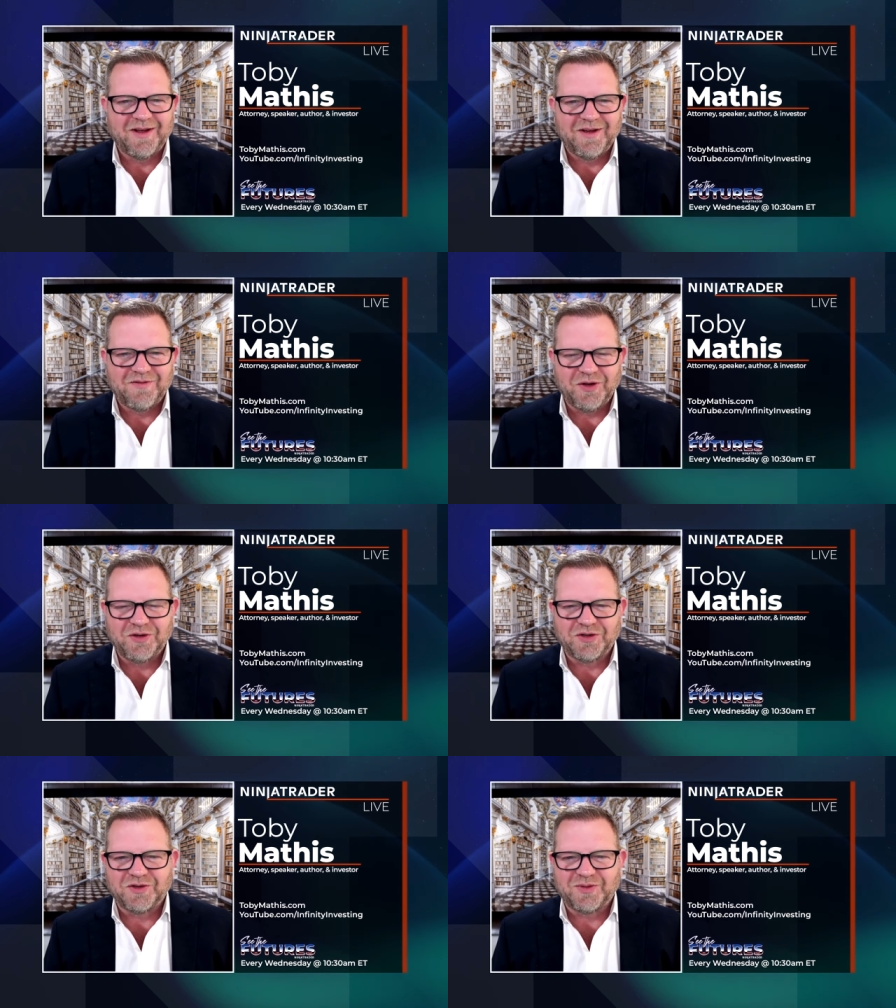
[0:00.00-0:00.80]

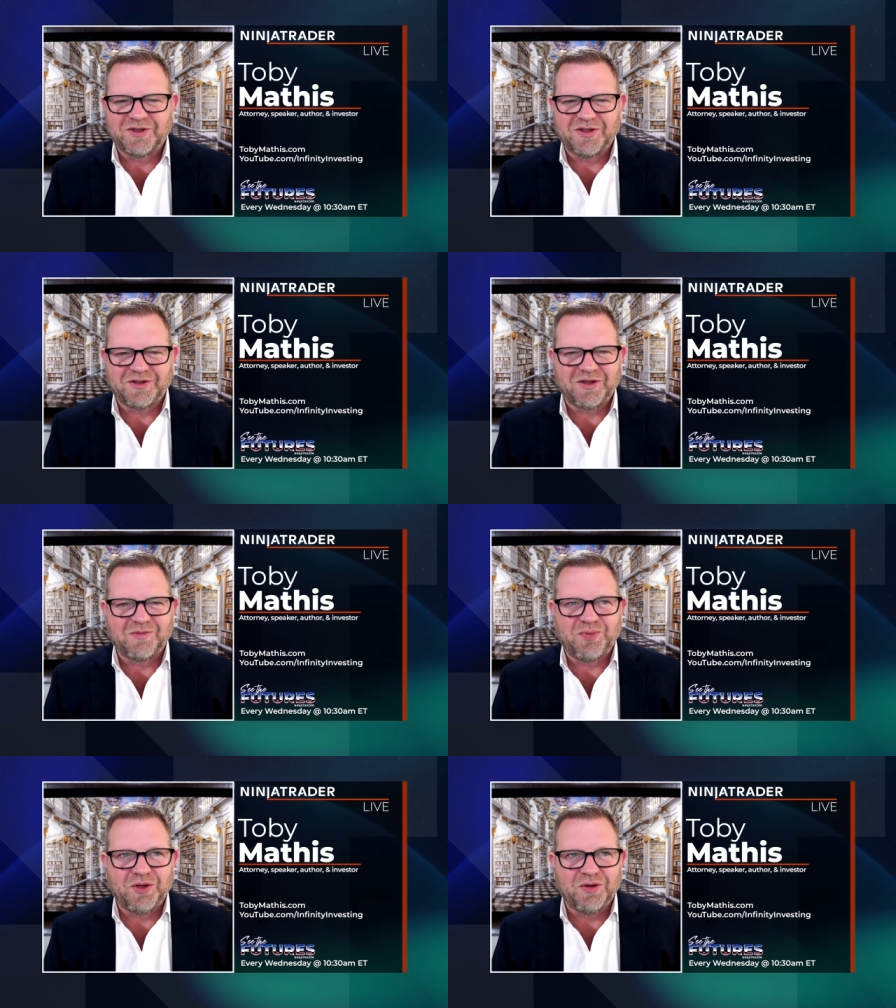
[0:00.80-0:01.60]
futures, which is this
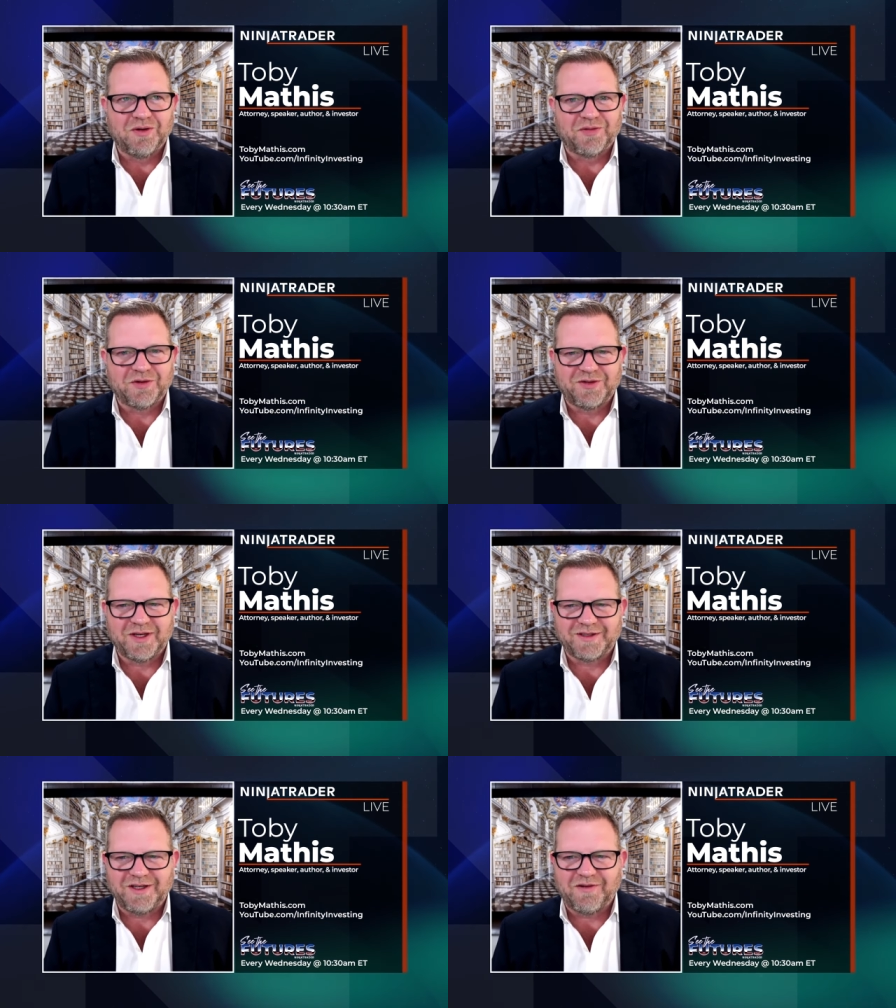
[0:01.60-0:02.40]
beautiful
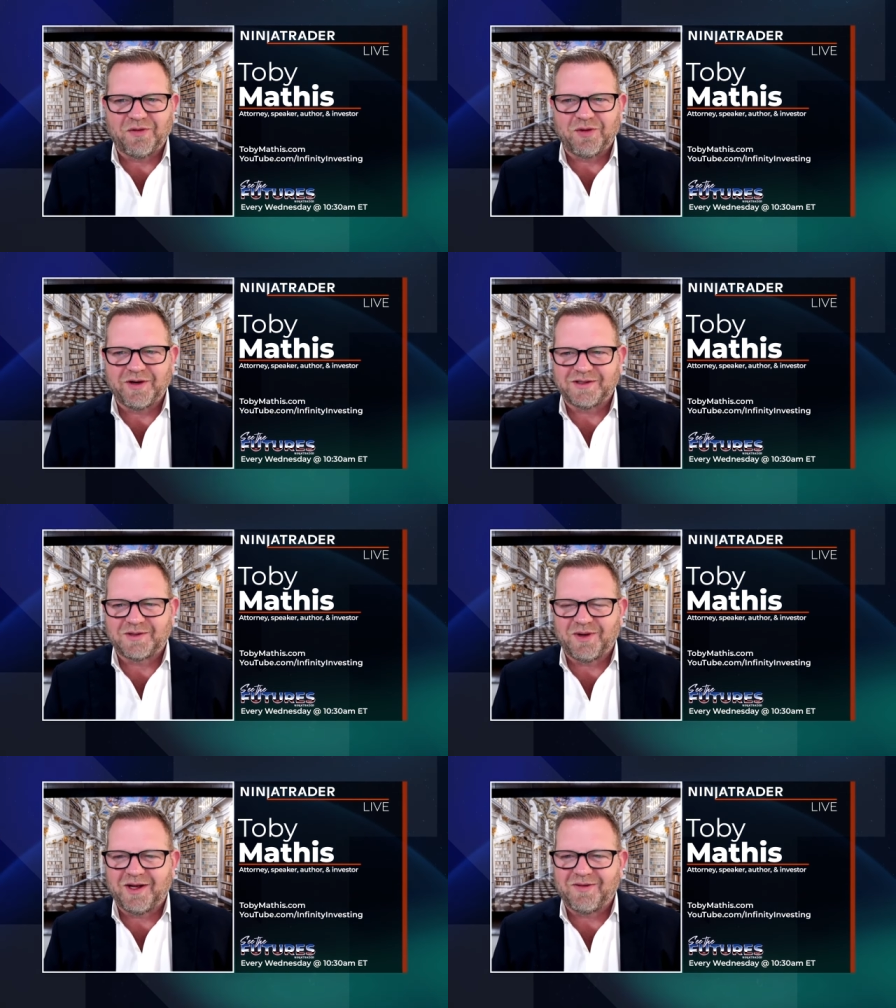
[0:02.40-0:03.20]
60 40
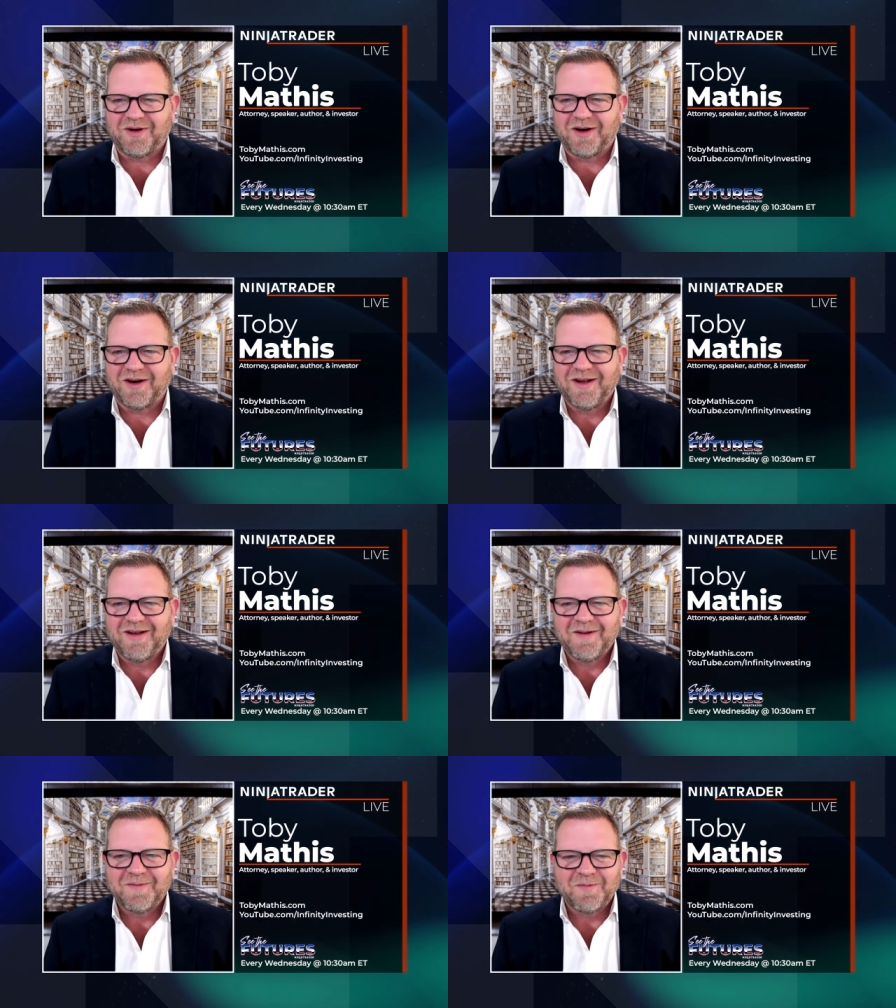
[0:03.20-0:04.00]
split where,
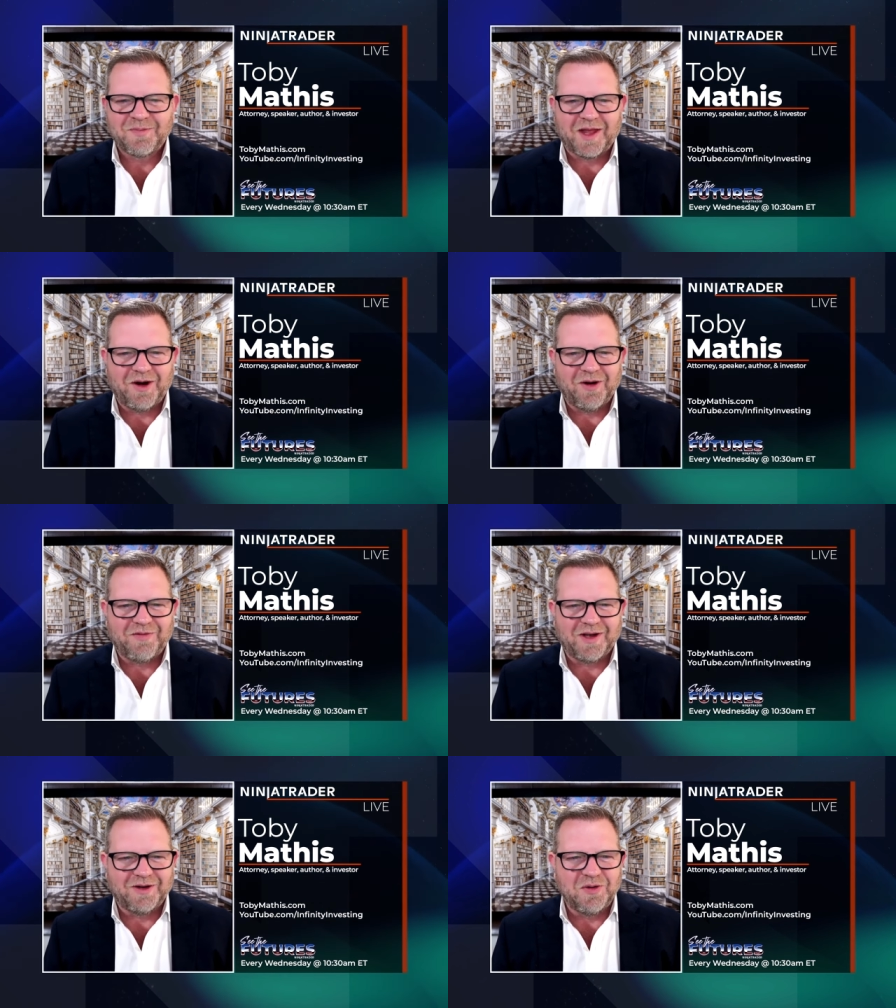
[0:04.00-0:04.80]
you know, if
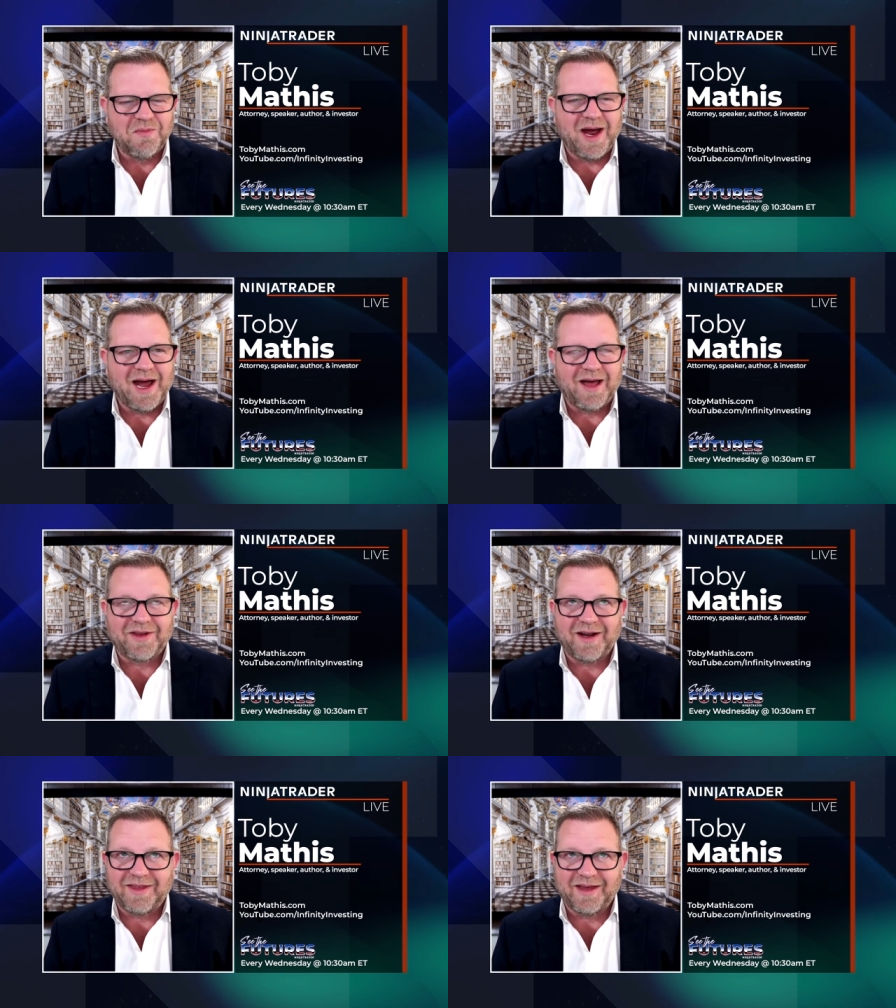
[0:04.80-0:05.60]
you can do math,
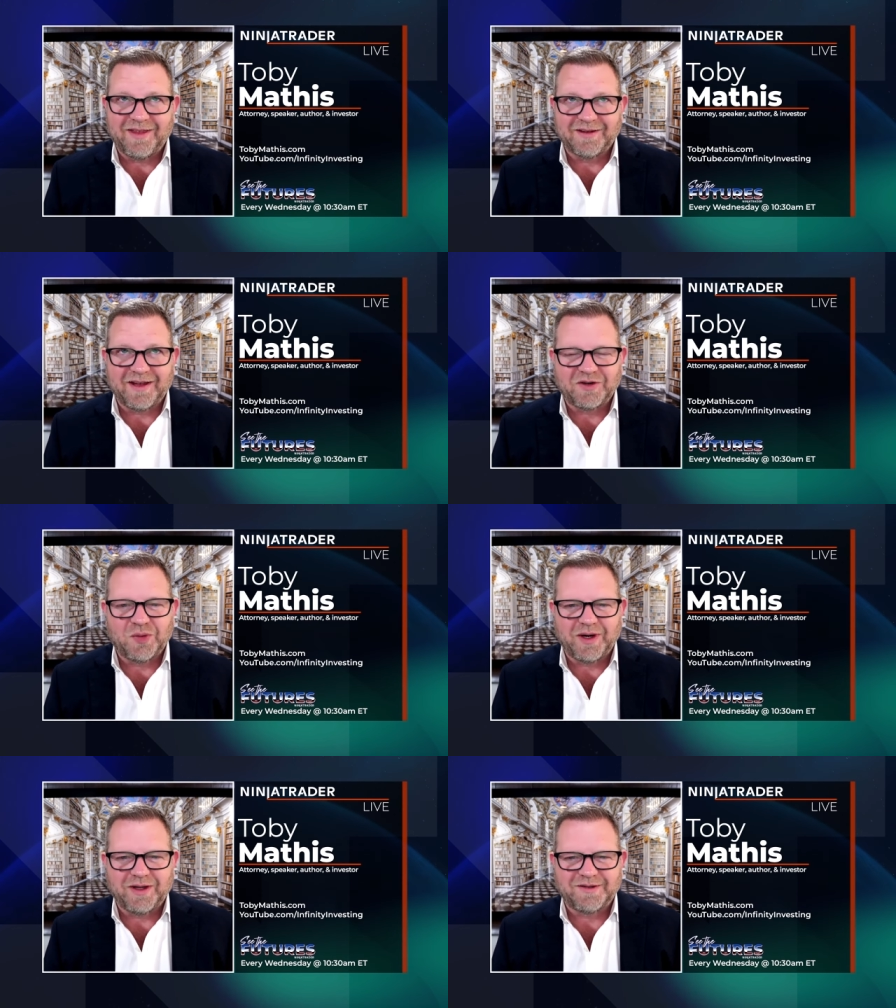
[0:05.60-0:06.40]
and I, th- I think it's like
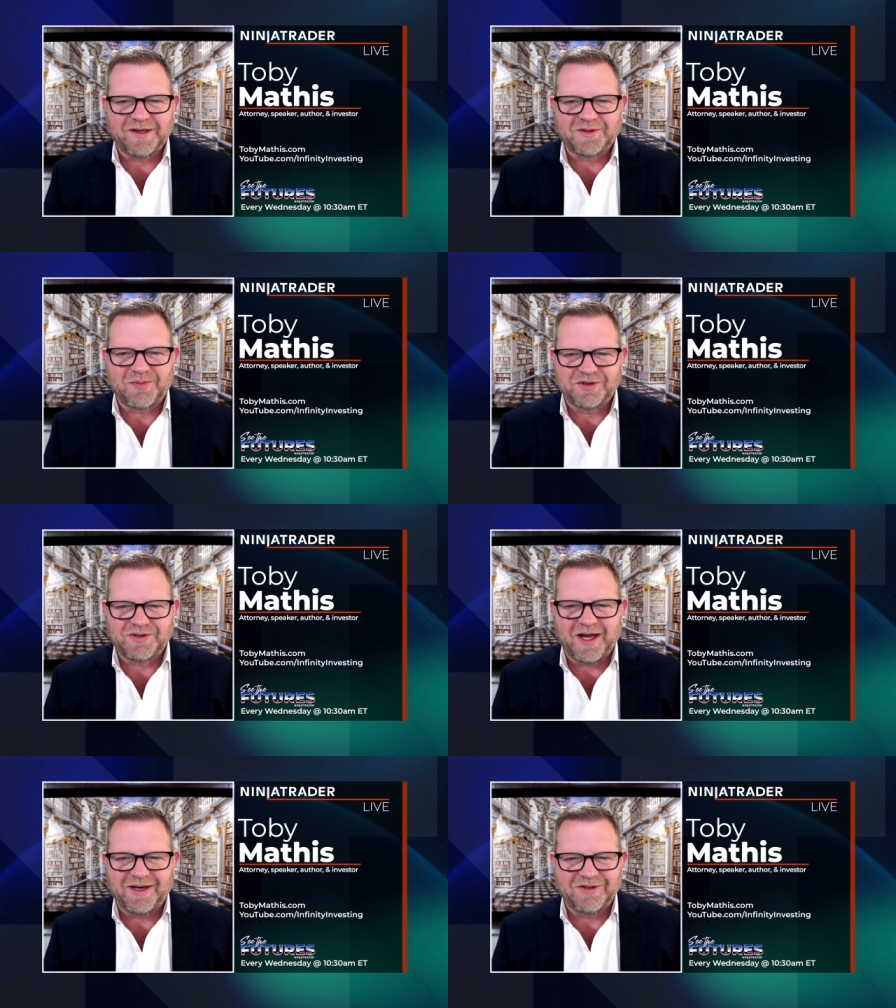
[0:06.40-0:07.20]

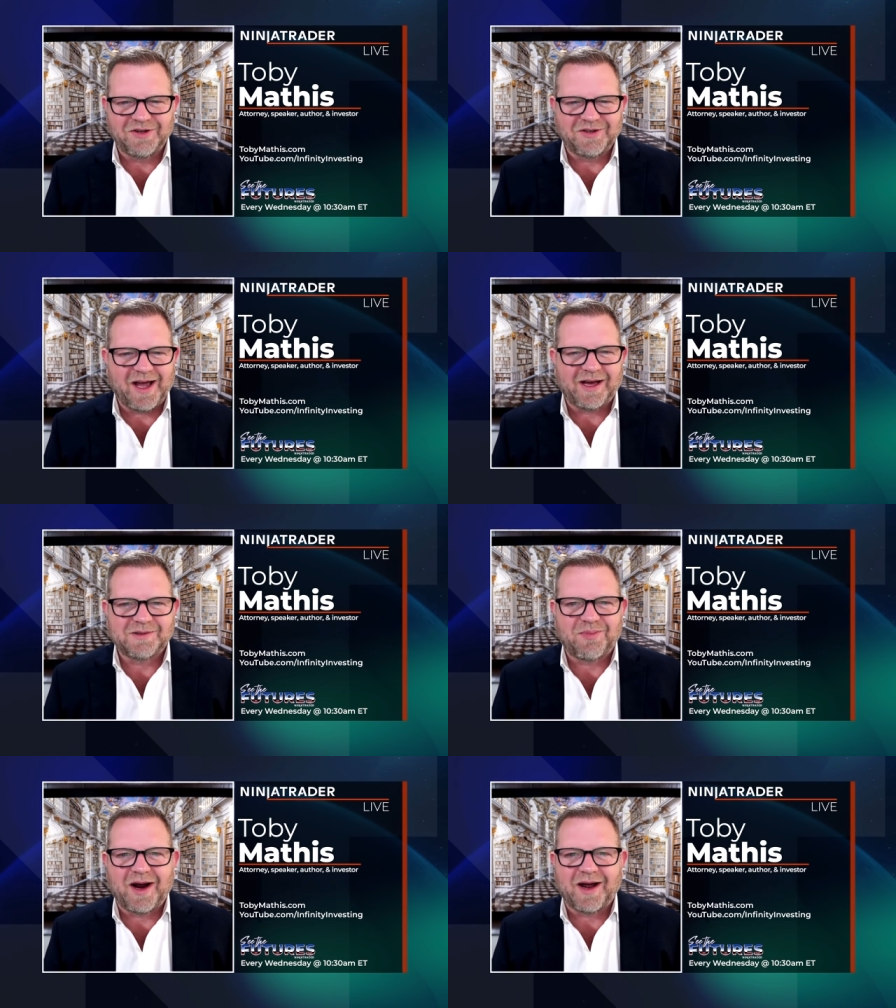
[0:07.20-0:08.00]
26% is your tax
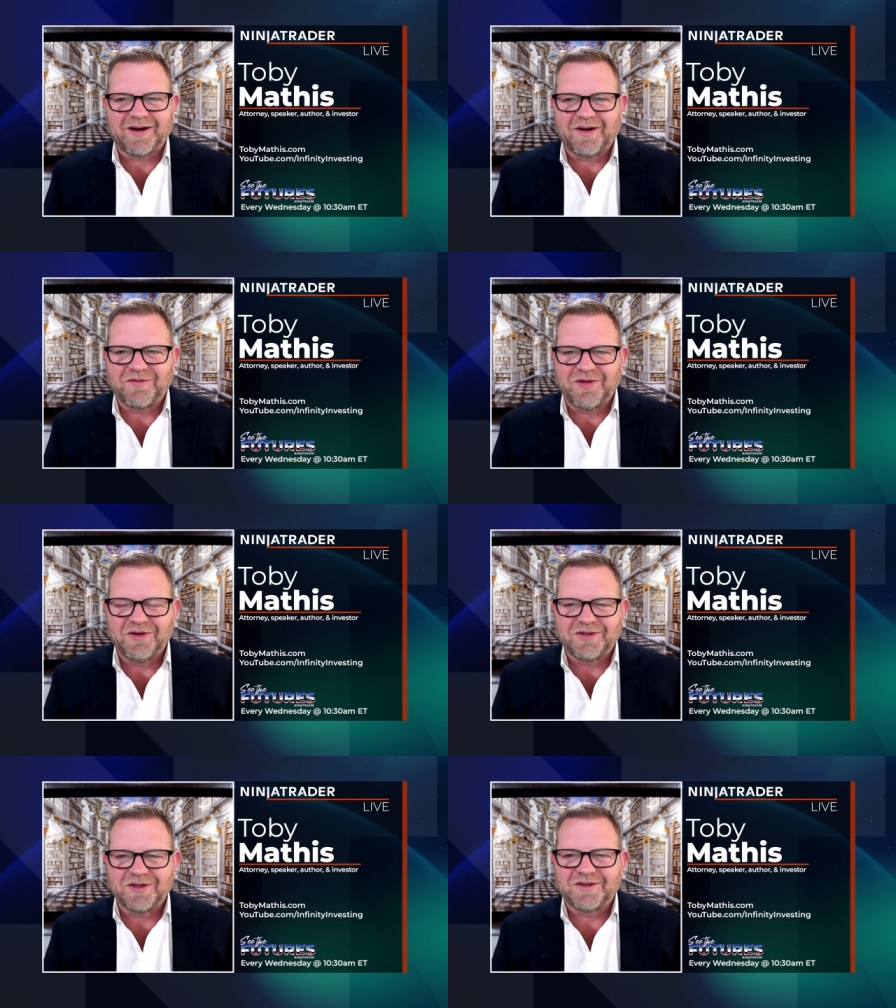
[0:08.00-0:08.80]
bracket on
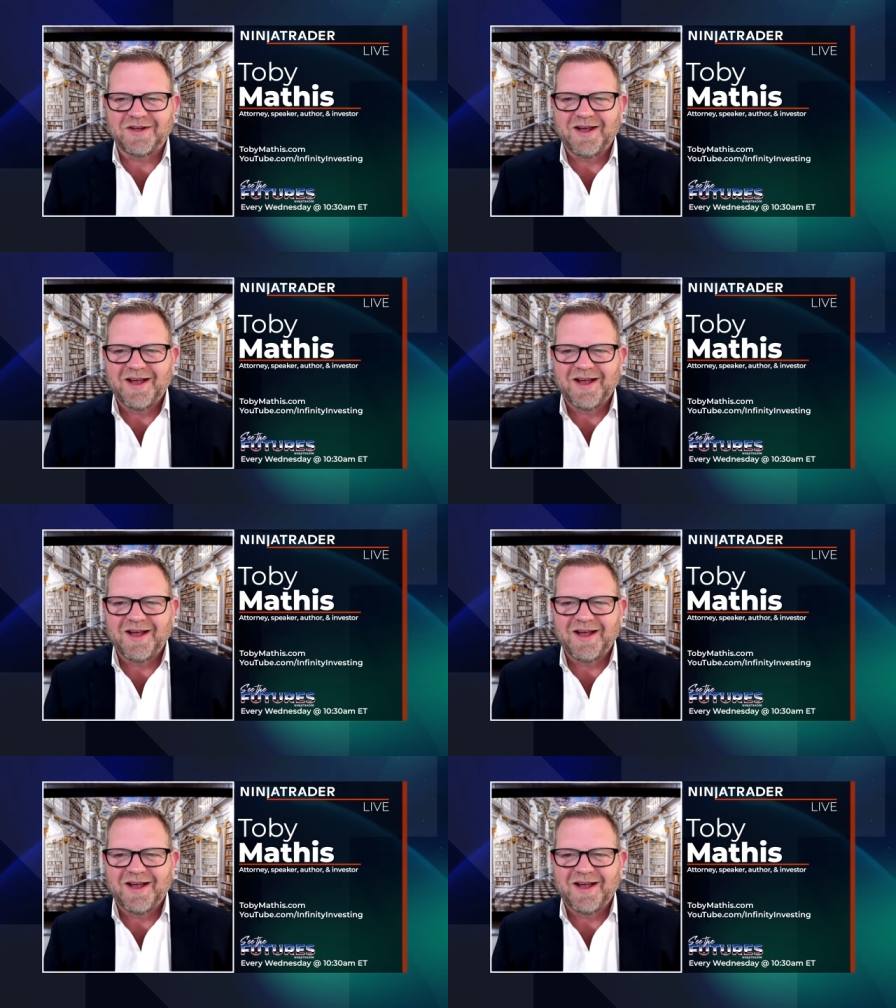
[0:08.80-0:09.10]
futures.